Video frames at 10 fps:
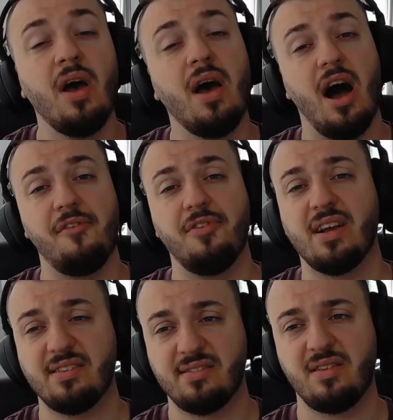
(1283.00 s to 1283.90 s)
I feel
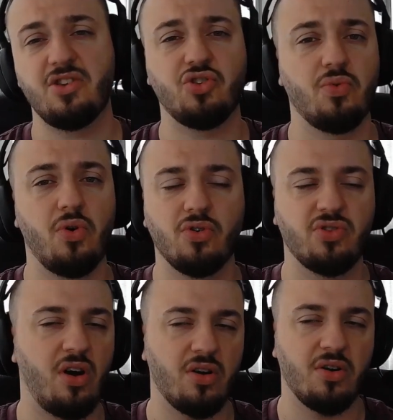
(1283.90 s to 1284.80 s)
like assassination
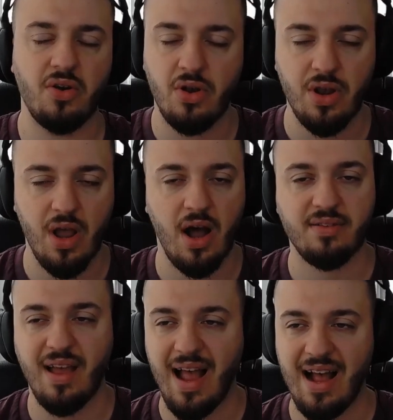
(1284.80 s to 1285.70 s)
rogues are
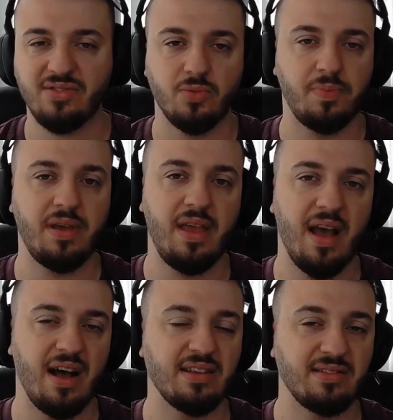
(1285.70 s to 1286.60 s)
not as OP
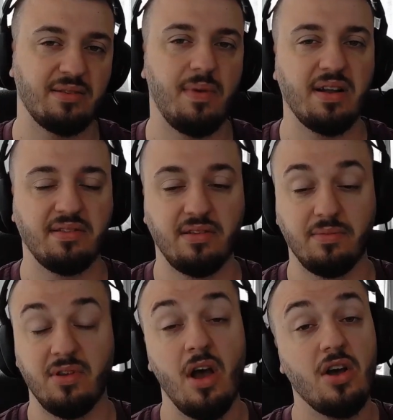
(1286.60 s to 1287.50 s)
as it might
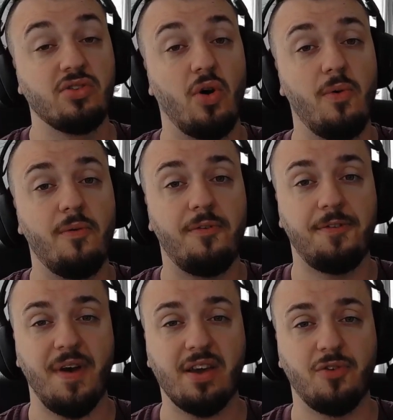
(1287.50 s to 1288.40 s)
seem. So
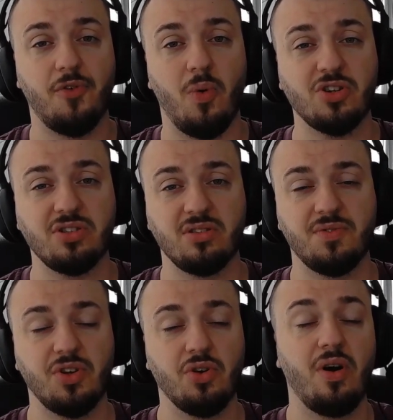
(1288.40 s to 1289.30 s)
thank you for watching this
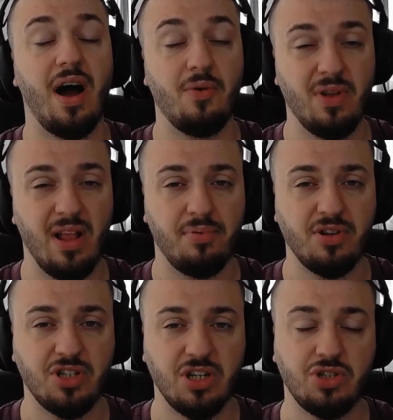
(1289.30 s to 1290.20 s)
video. I really
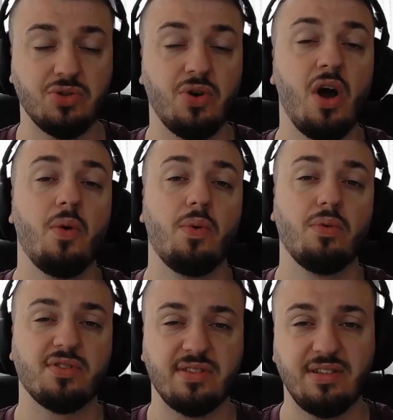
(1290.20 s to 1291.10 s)
appreciate you. We
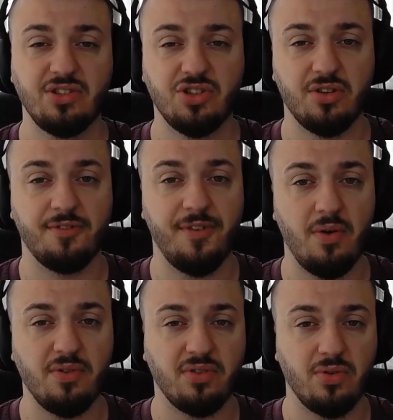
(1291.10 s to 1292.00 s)
will see each other
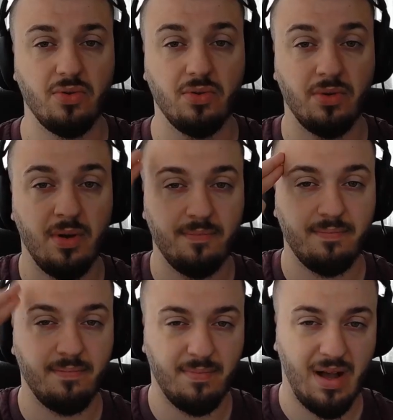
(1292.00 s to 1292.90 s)
very soon.
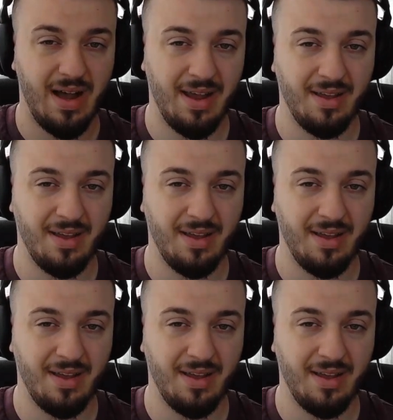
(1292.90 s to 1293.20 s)
Bye.